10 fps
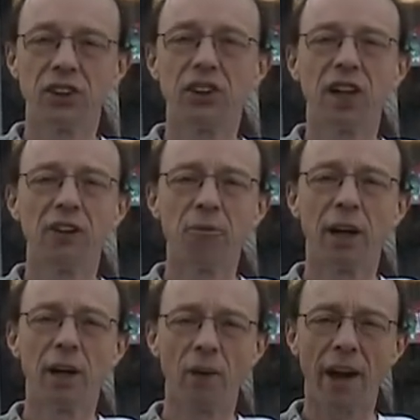shared my
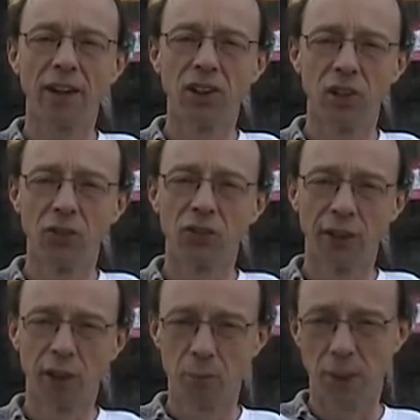gratitude for
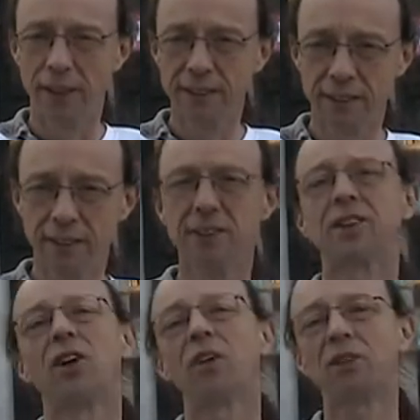their presence.
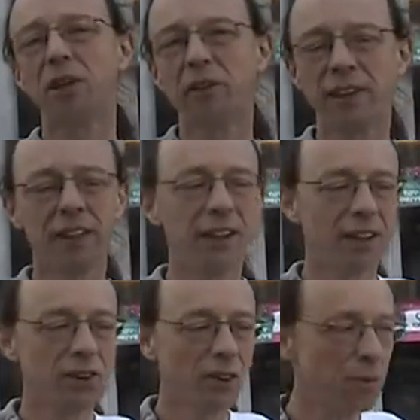So I was mm-hmm. kind of thinking
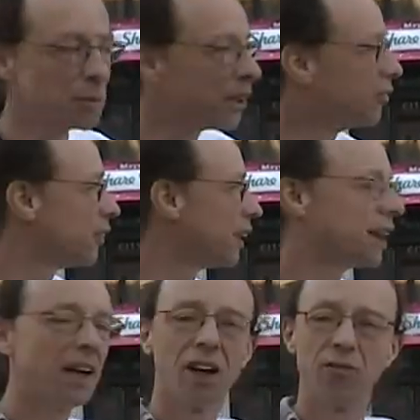in terms of
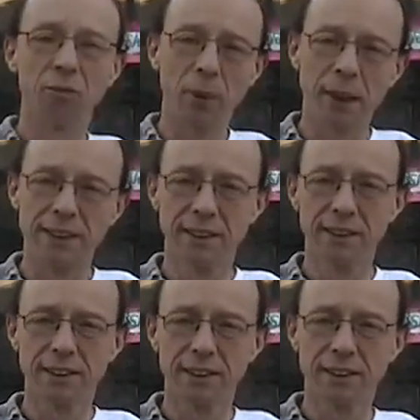of
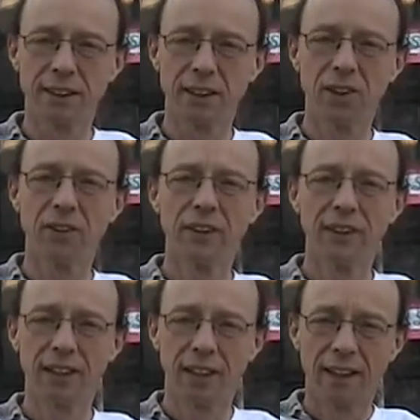presence, you know, that
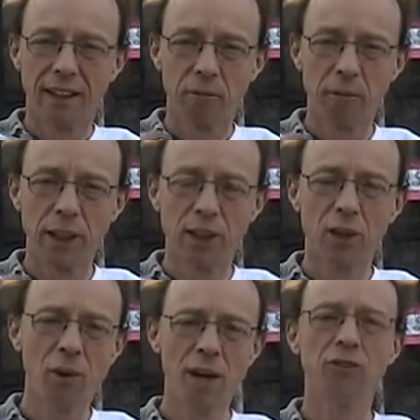being
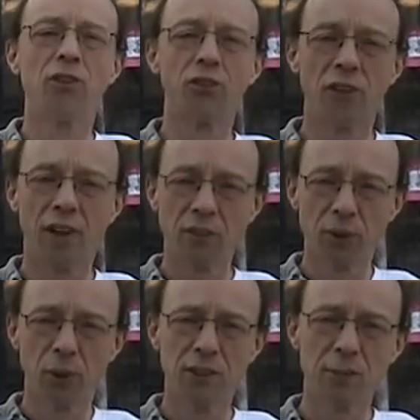grateful for
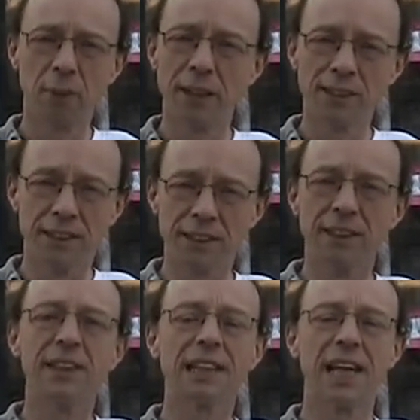everyone's presence and
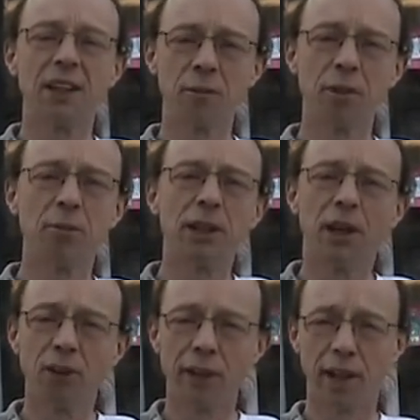just letting people
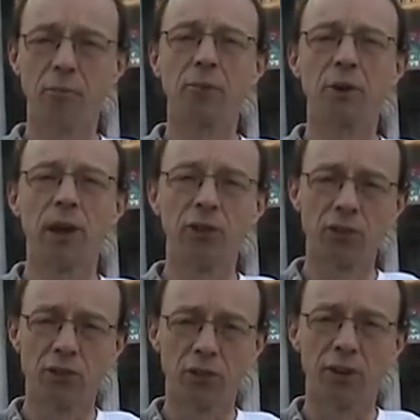know that I'm grateful
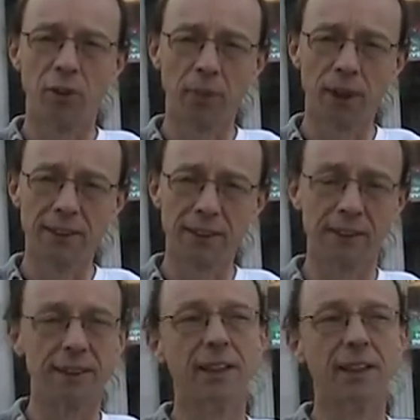for their presence.